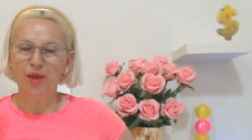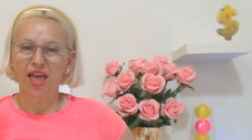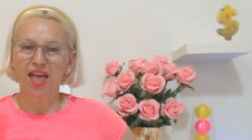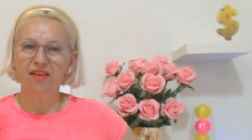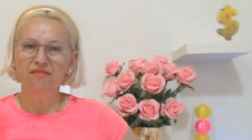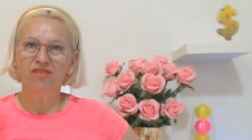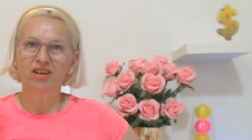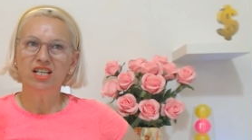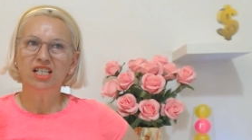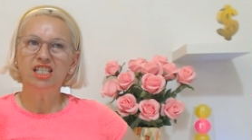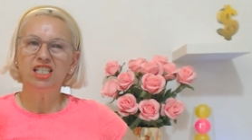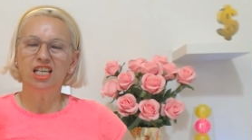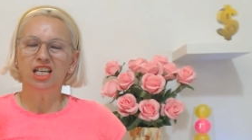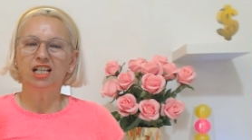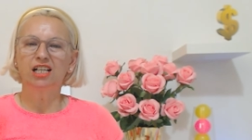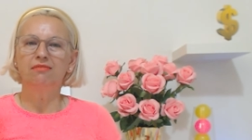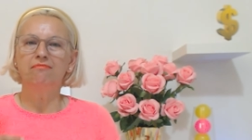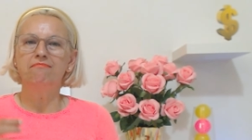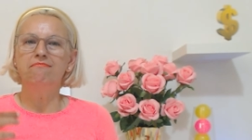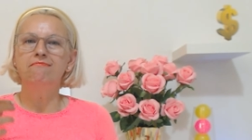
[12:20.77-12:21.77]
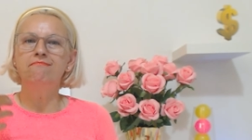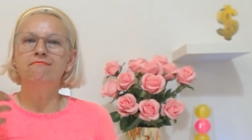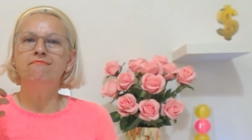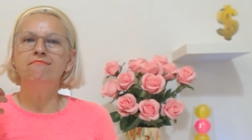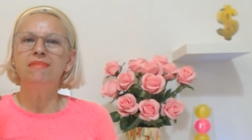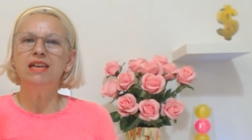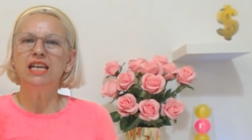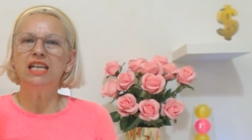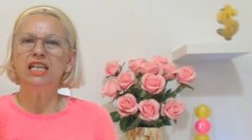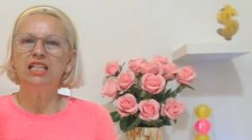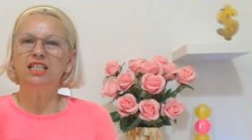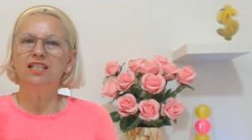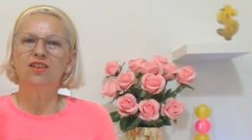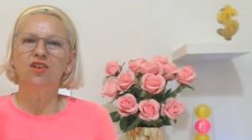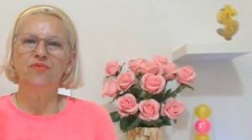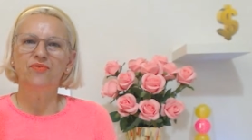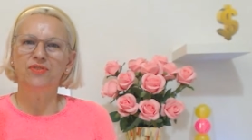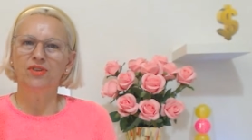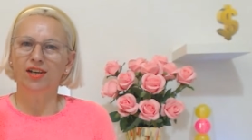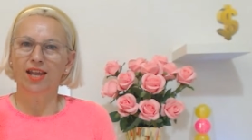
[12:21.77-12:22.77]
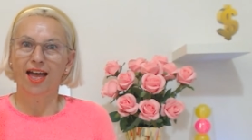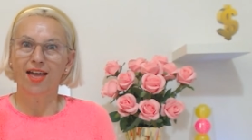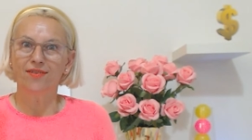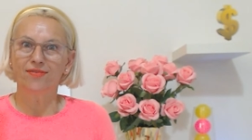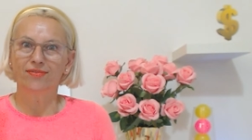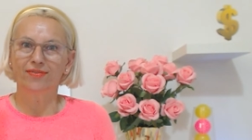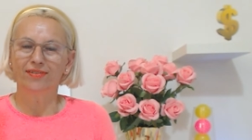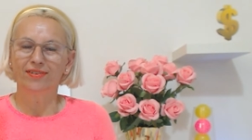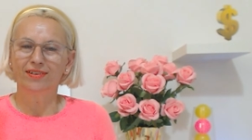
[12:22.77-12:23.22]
every single minute of your life,